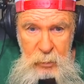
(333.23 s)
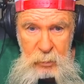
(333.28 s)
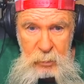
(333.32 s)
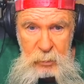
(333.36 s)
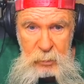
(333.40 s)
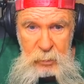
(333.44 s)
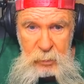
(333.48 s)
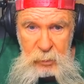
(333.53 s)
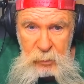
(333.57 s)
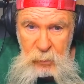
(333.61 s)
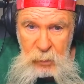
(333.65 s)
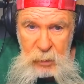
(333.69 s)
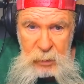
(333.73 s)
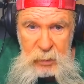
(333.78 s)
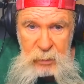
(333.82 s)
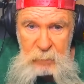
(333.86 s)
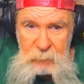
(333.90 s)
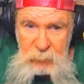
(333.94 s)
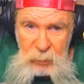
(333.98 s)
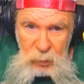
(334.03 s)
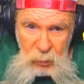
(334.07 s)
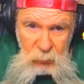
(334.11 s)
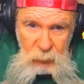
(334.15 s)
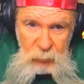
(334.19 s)
You had the
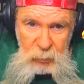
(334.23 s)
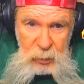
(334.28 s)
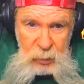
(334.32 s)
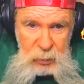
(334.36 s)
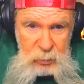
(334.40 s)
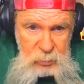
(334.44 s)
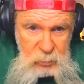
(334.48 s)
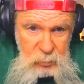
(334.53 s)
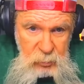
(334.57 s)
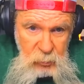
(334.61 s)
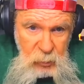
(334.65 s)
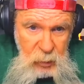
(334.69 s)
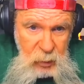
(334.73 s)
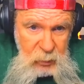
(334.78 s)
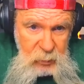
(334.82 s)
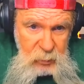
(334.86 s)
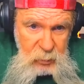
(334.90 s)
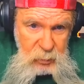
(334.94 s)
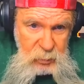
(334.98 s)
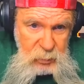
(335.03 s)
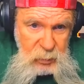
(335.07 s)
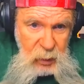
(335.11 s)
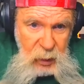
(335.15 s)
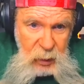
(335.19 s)
Brodies, and you had the
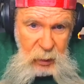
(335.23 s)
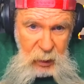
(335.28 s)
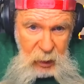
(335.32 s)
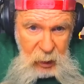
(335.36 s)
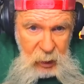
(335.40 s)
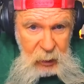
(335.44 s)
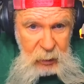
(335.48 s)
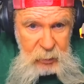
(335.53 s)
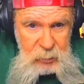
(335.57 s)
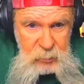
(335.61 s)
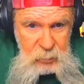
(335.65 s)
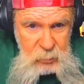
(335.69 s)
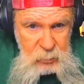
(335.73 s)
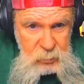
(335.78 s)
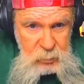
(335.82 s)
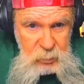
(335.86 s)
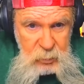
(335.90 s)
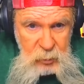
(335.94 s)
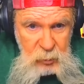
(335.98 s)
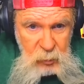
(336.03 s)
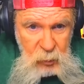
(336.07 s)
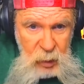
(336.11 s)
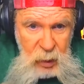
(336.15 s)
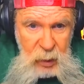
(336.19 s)
Stan Hansons,
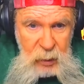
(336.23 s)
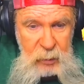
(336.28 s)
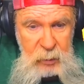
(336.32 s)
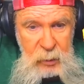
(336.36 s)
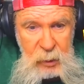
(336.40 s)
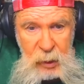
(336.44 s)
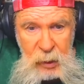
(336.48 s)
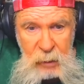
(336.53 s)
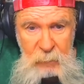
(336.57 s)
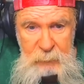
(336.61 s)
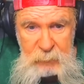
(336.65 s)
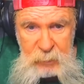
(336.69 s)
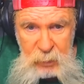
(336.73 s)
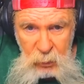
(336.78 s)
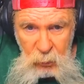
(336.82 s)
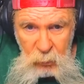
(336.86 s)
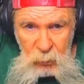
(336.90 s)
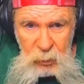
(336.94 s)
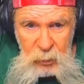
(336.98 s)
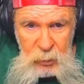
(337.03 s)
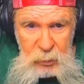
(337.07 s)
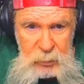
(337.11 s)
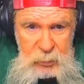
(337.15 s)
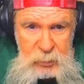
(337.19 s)
and you had the
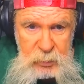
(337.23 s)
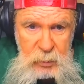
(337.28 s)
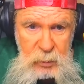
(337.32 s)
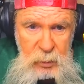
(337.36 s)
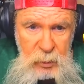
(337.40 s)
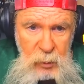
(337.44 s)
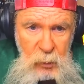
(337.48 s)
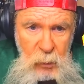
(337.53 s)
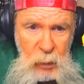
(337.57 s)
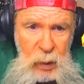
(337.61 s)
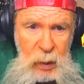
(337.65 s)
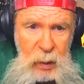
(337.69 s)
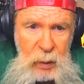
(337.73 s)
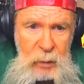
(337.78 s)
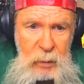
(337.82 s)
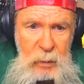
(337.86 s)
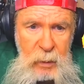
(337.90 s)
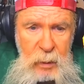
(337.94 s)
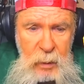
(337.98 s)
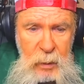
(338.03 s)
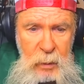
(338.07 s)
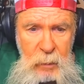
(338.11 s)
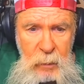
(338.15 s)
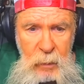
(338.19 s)
Abdullahs, and you had
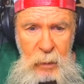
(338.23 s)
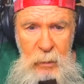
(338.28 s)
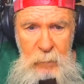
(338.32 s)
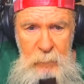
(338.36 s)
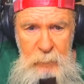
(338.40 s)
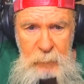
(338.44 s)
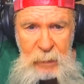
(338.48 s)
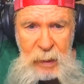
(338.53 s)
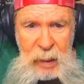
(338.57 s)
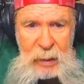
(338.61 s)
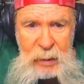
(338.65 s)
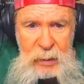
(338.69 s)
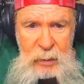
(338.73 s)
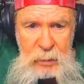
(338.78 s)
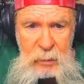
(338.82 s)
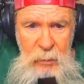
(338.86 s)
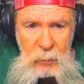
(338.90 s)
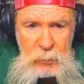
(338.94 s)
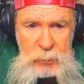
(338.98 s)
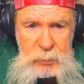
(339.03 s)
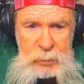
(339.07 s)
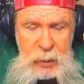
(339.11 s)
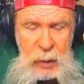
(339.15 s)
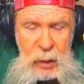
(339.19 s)
back in
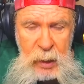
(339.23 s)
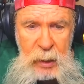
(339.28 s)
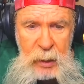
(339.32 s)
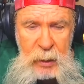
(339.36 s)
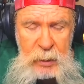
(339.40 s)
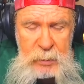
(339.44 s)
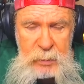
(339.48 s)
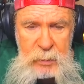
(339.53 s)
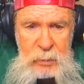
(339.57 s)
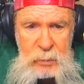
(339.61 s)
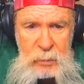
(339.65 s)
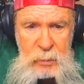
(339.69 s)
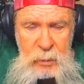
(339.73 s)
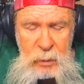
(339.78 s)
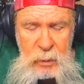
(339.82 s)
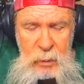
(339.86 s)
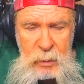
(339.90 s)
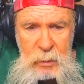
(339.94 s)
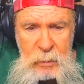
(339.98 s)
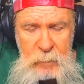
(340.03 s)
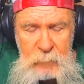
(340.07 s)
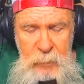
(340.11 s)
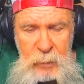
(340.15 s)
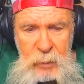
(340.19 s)
those days, and
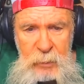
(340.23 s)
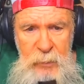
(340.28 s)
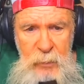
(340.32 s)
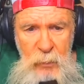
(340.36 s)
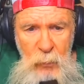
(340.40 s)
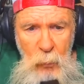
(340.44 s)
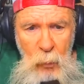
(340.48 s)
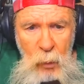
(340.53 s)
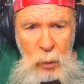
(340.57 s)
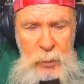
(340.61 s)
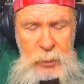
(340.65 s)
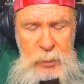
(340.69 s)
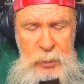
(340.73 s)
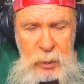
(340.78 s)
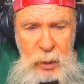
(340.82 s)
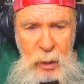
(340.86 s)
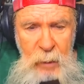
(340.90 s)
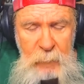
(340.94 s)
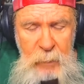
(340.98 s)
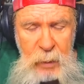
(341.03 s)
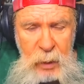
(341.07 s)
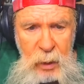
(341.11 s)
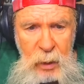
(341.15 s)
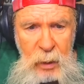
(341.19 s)
then the ones
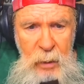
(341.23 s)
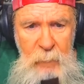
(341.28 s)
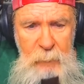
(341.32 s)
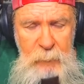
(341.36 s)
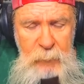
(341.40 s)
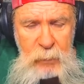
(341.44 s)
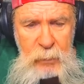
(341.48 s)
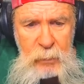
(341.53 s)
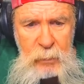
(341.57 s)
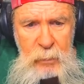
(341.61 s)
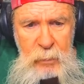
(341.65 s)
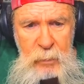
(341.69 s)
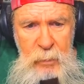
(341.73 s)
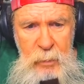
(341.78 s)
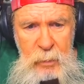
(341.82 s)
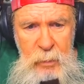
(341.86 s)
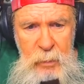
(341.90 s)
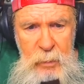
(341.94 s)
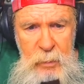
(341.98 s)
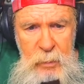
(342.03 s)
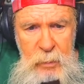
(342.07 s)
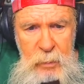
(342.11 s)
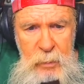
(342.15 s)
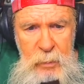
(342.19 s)
coming up.
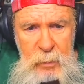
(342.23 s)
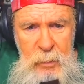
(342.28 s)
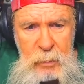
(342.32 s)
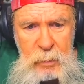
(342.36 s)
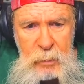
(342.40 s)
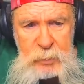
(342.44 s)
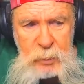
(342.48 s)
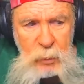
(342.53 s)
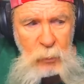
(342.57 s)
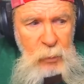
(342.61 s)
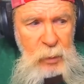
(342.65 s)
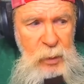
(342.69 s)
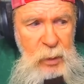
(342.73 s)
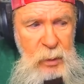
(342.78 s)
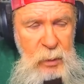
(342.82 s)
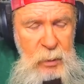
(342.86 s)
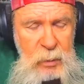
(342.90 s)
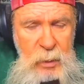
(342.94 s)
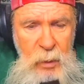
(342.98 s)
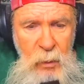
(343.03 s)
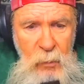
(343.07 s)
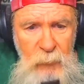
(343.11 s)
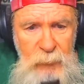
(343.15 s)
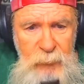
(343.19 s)
So he could
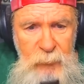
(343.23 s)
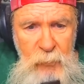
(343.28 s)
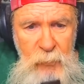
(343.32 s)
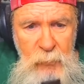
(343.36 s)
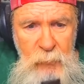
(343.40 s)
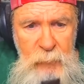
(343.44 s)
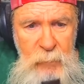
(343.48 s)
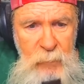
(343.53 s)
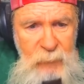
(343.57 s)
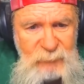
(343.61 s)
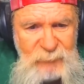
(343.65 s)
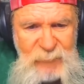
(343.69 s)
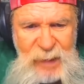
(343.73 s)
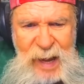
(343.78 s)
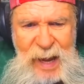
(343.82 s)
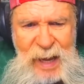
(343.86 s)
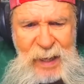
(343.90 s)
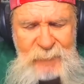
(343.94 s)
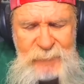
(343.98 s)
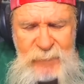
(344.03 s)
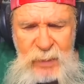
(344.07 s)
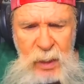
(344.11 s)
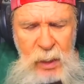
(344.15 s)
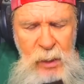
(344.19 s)
go through
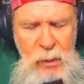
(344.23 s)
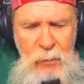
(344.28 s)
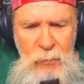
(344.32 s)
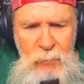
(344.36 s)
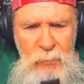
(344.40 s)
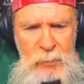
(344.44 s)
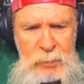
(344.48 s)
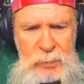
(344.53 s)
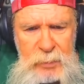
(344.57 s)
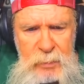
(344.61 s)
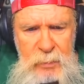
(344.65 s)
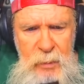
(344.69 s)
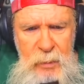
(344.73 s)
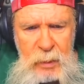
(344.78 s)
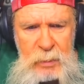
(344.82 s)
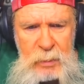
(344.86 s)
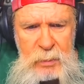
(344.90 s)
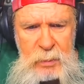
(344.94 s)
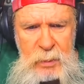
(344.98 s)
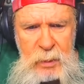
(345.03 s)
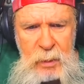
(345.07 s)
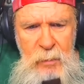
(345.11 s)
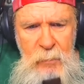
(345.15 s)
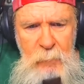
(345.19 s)
5 years and
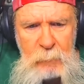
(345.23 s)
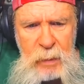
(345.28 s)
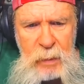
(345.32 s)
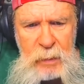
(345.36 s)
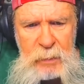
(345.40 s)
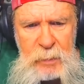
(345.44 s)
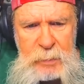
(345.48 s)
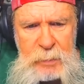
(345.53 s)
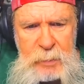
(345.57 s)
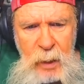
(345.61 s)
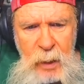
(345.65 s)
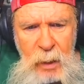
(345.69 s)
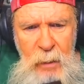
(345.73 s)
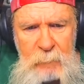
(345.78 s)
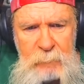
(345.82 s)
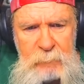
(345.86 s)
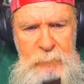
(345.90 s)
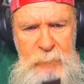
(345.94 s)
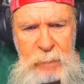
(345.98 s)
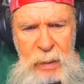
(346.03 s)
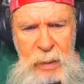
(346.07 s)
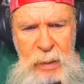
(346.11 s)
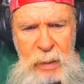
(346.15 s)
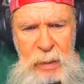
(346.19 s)
still be the top
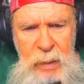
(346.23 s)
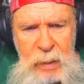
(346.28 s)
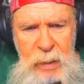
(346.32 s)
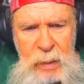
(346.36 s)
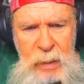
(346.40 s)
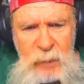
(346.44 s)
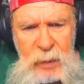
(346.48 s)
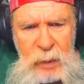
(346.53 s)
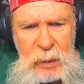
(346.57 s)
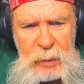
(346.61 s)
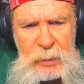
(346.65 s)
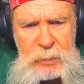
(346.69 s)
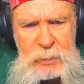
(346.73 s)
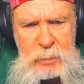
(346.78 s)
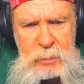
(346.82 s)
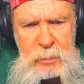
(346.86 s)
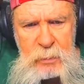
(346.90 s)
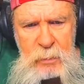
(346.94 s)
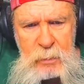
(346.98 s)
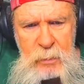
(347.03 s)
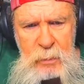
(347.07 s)
babyface.